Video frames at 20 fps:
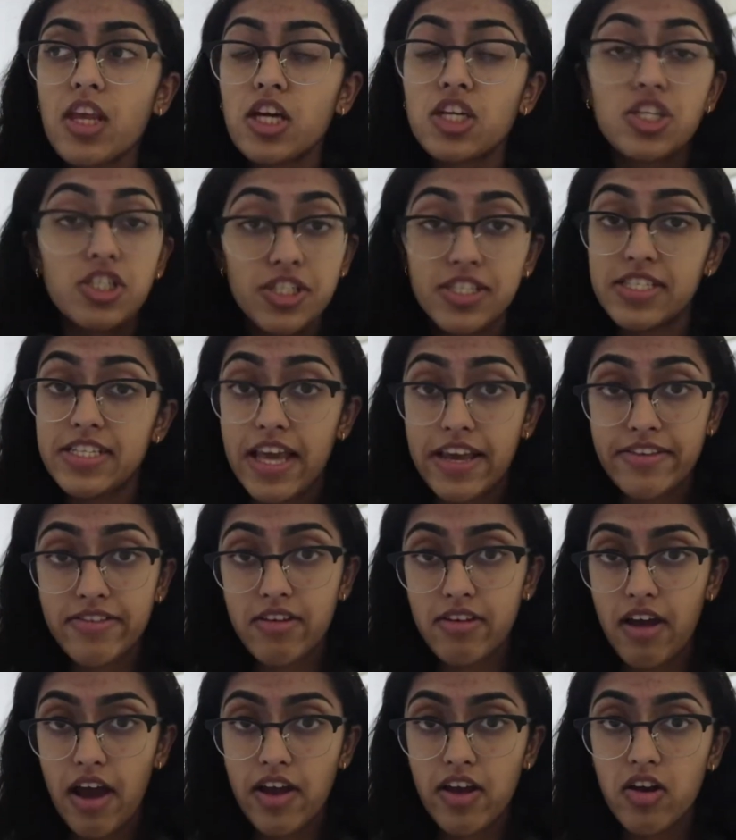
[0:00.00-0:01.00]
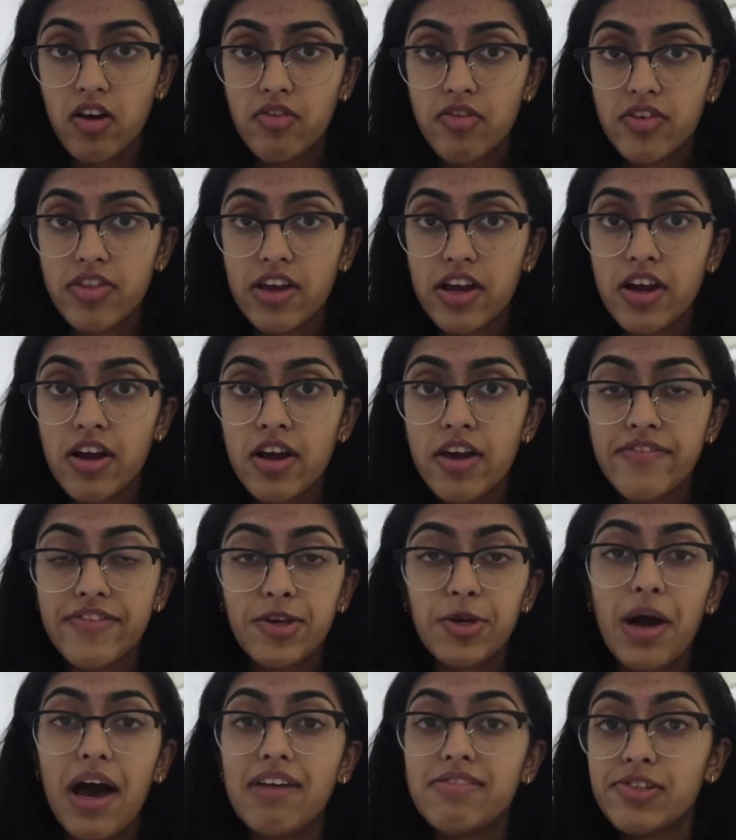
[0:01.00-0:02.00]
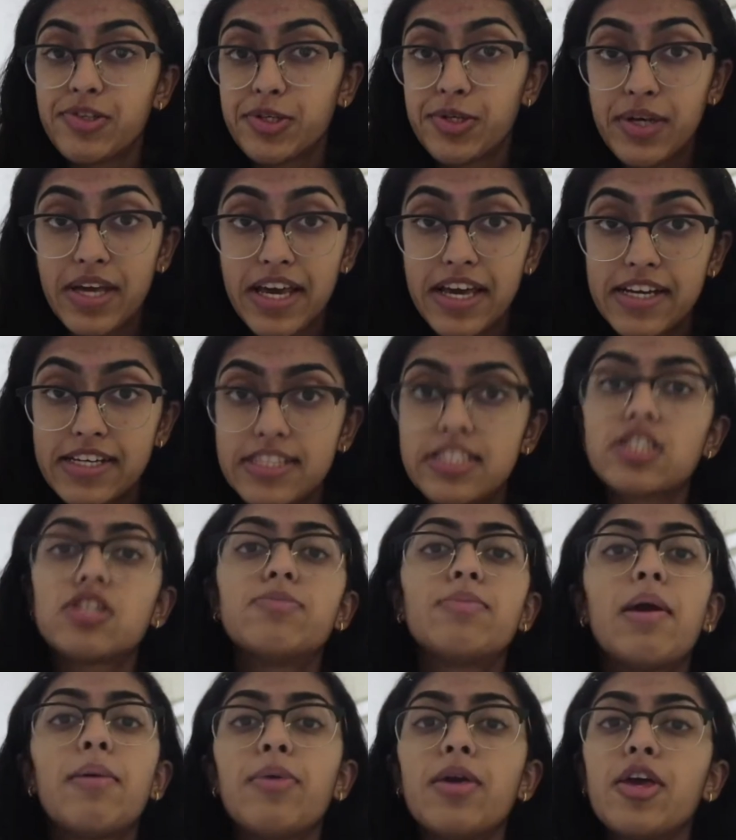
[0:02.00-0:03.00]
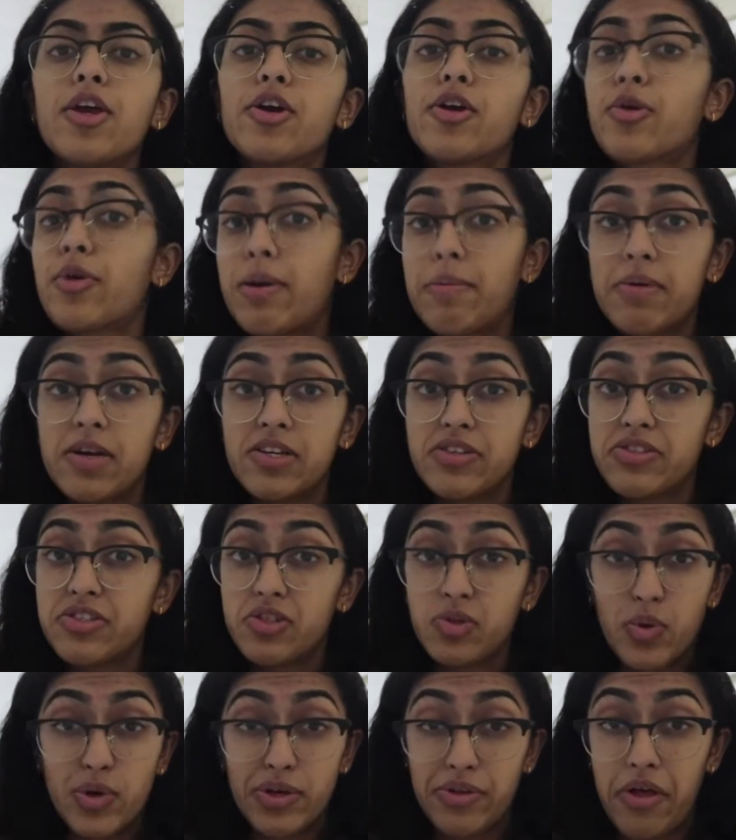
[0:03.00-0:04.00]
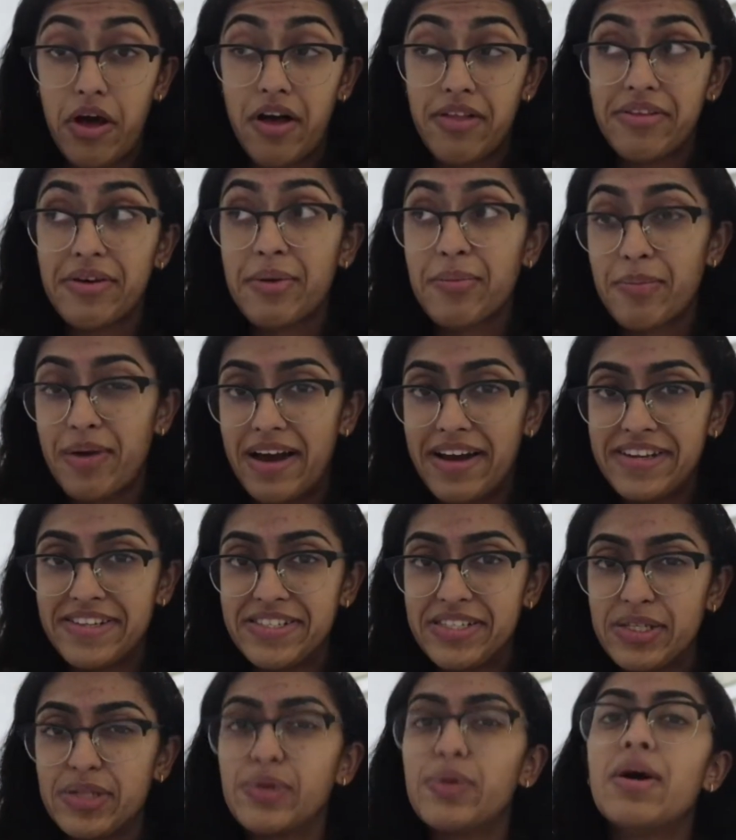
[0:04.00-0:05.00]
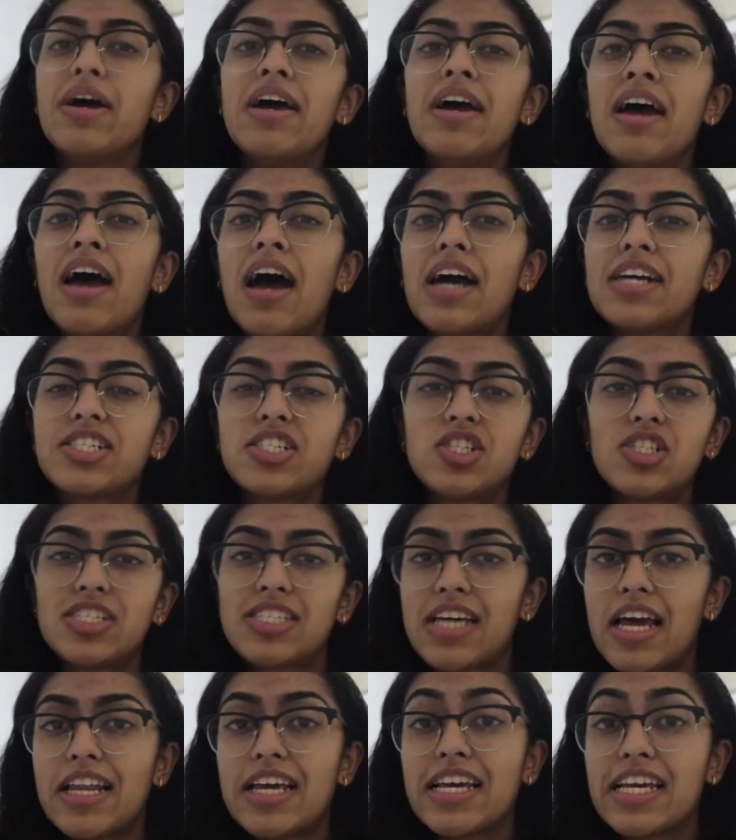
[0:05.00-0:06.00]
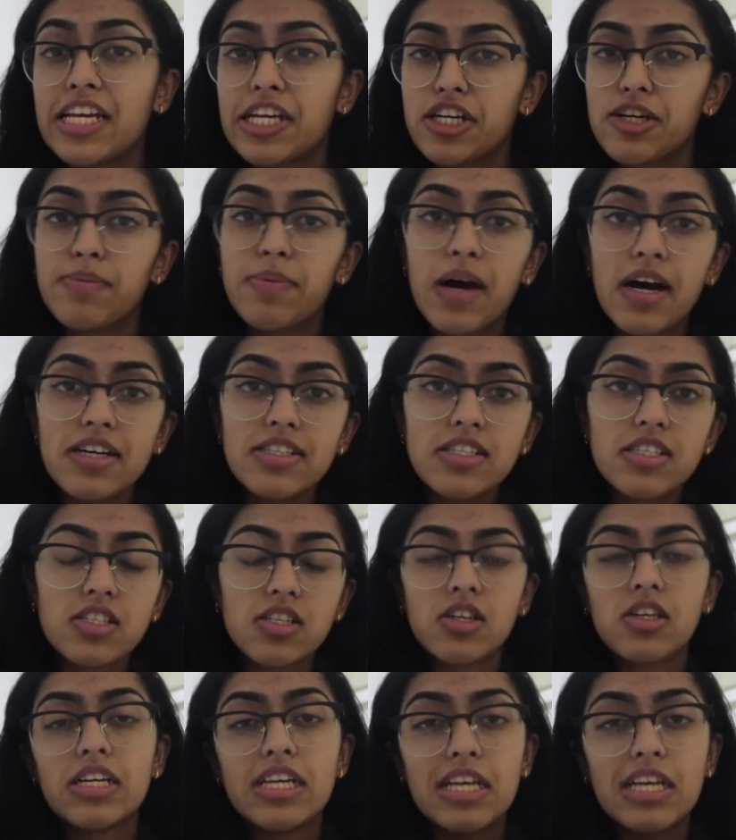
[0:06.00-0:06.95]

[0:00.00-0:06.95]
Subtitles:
you're staying the night over there, if you have little kids or maybe your grandparents snore a lot like mine do, I suggest getting earbuds or